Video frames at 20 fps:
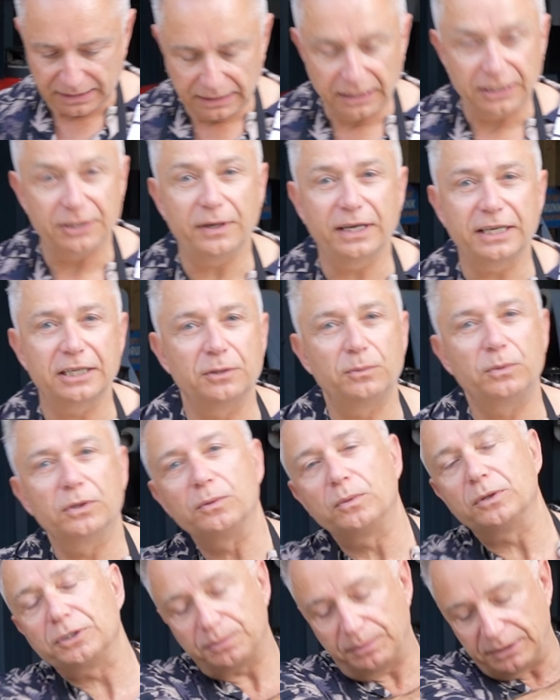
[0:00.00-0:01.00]
Now, you ain't going to want
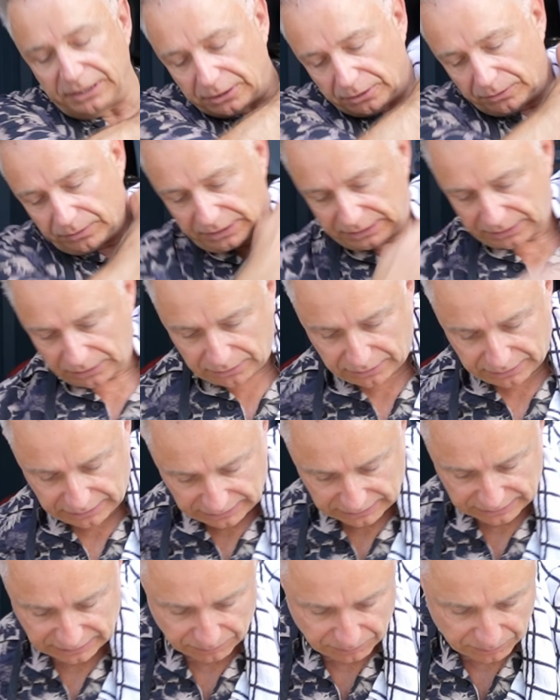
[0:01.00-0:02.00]
to watch me do this, are
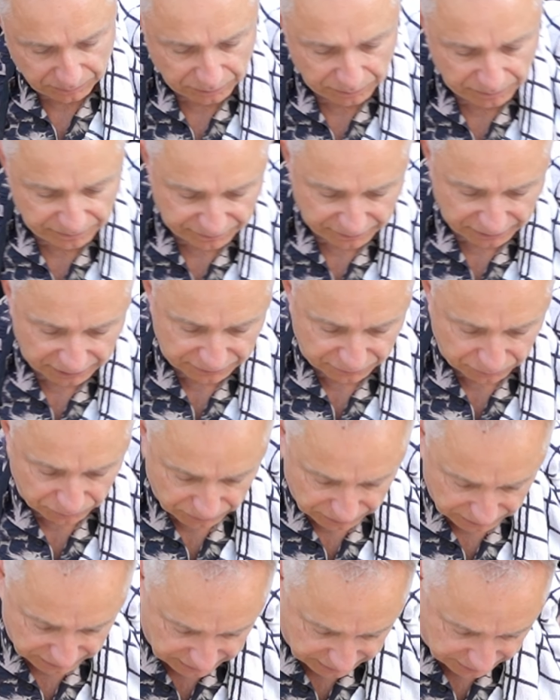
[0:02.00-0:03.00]
you? So we will be fast forwarding at